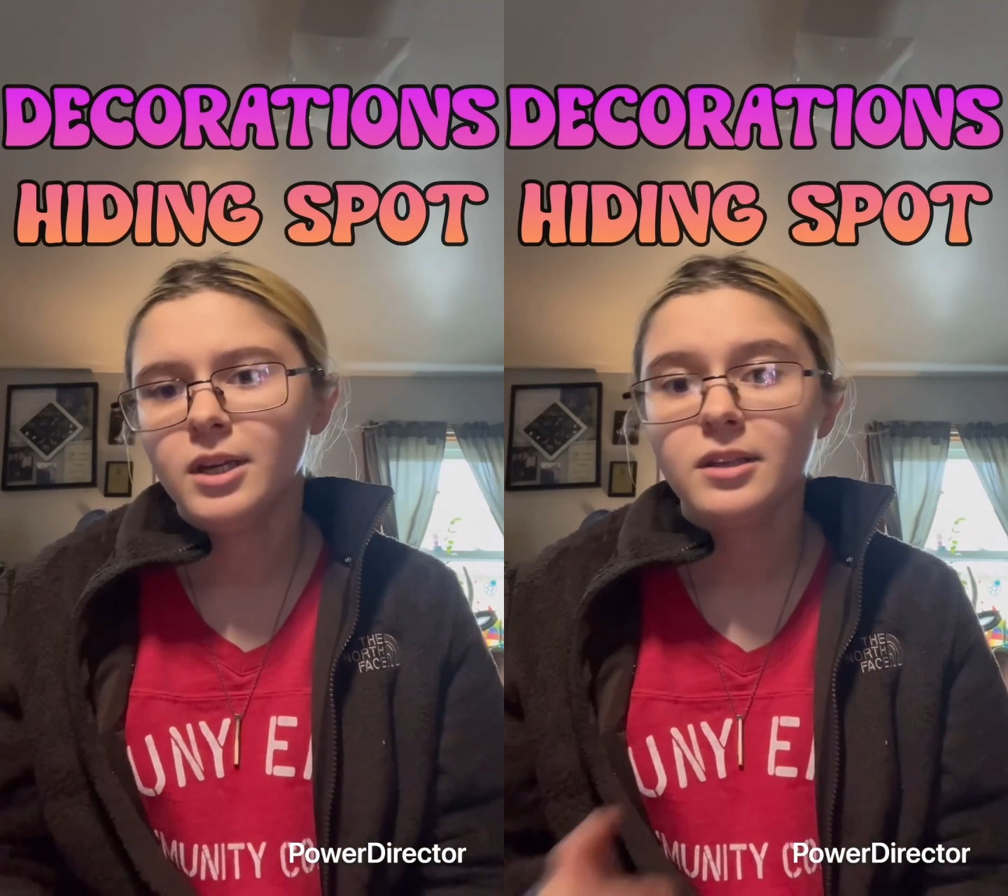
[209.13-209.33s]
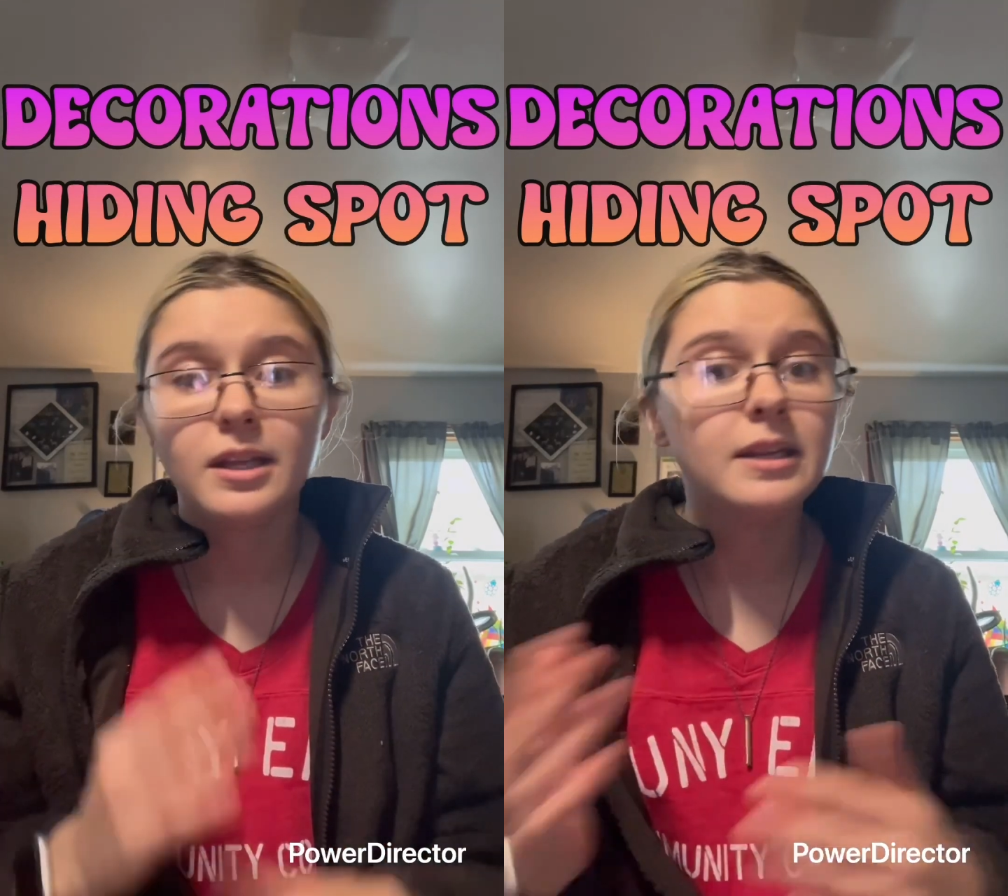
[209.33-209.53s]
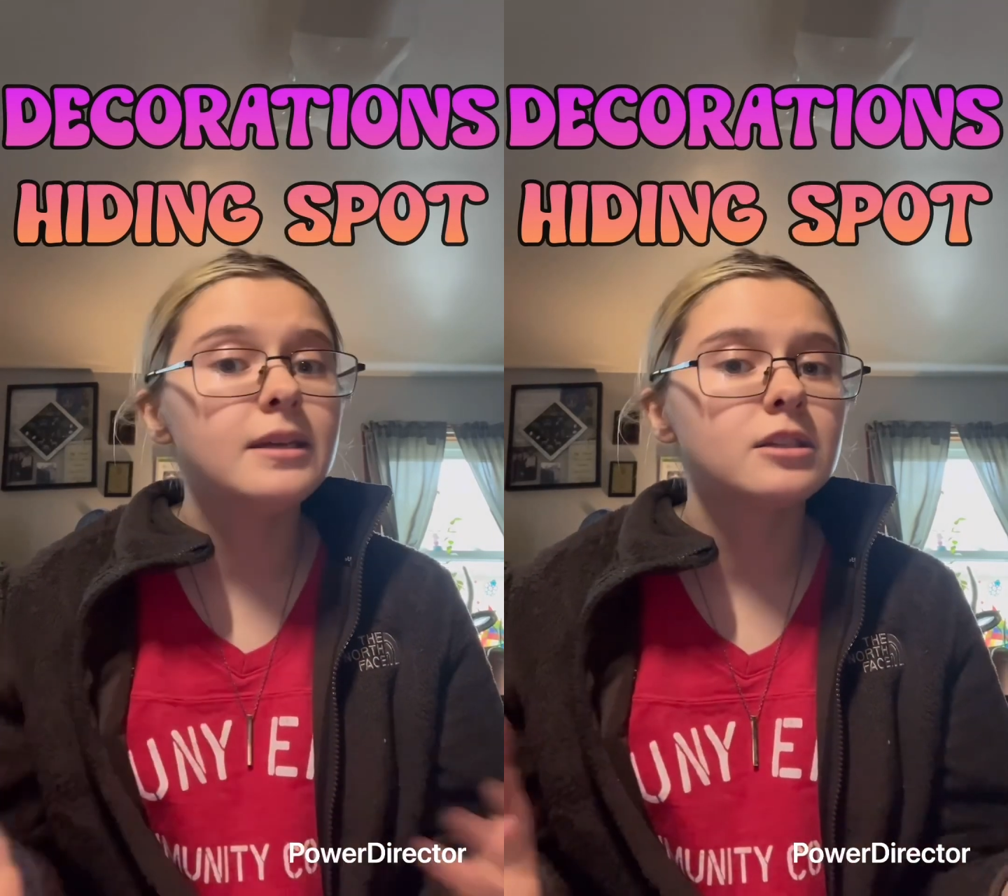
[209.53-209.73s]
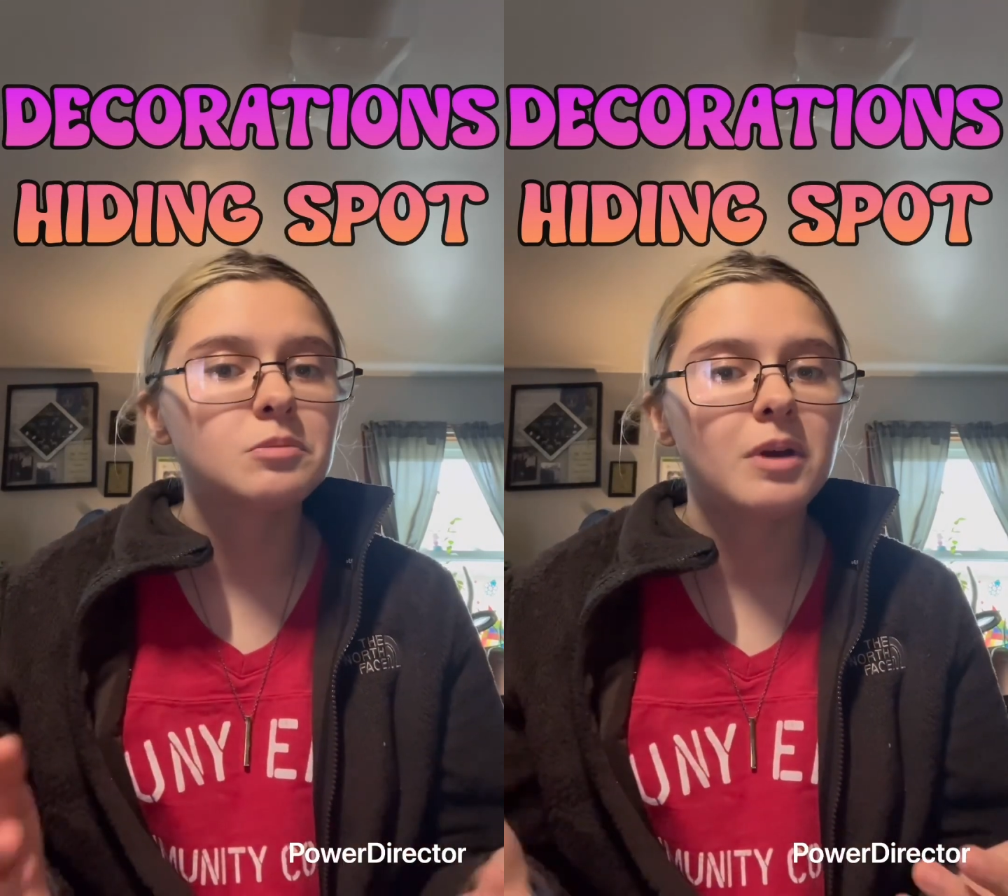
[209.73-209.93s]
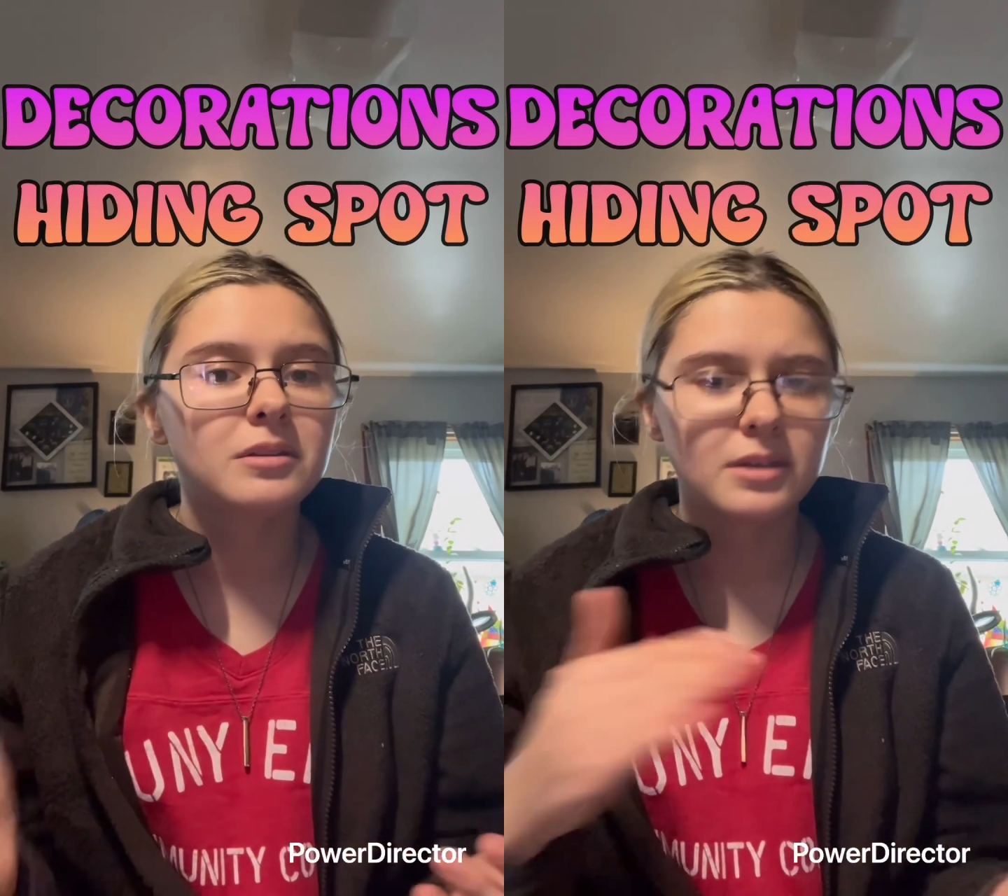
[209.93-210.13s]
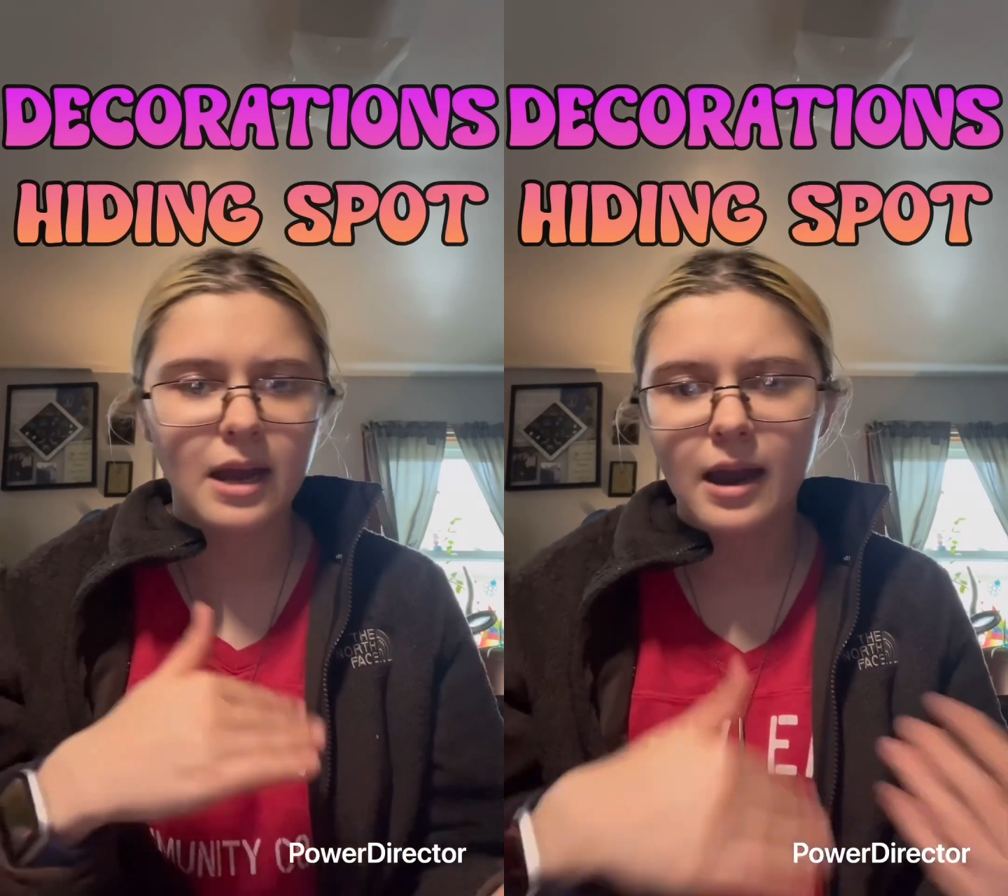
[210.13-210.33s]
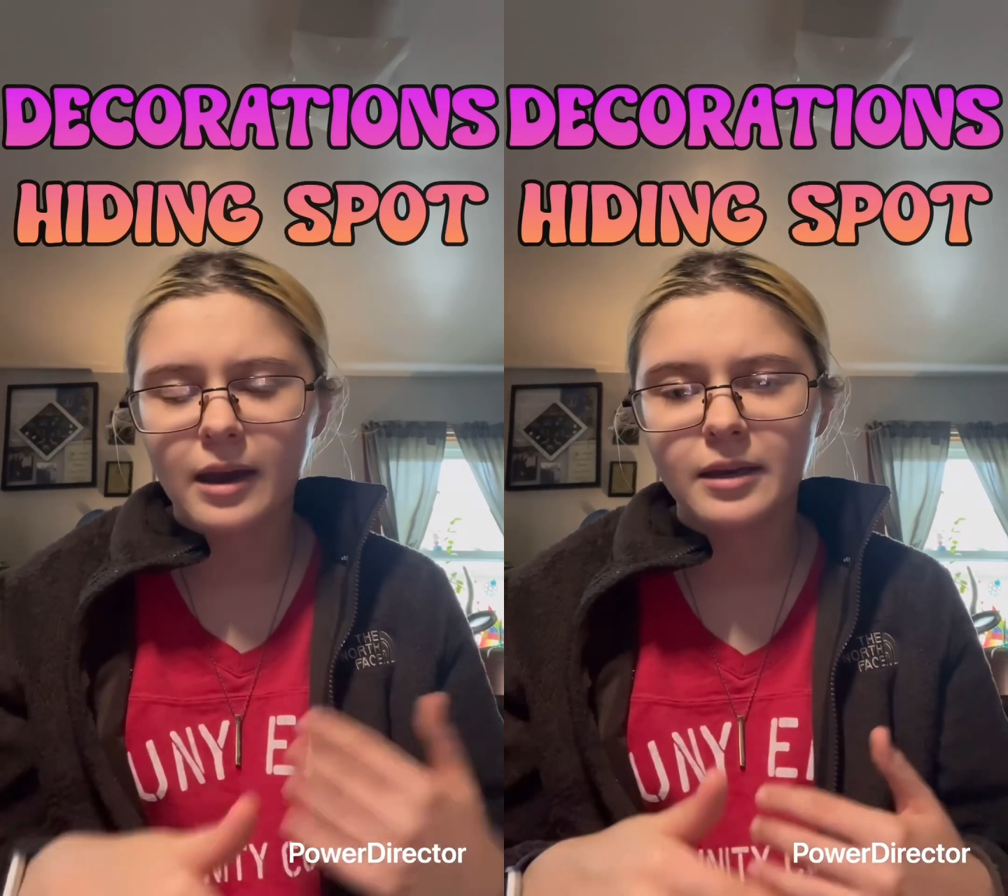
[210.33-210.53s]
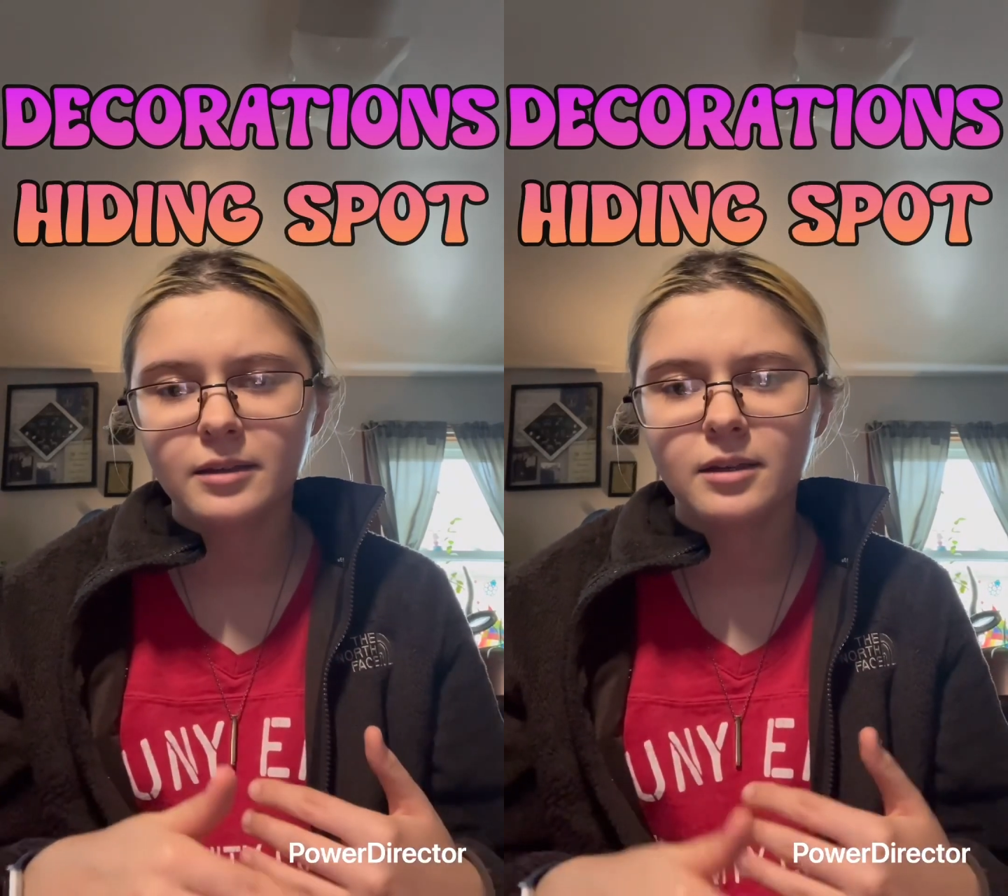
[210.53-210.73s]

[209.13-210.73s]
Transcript: They need a spot to hide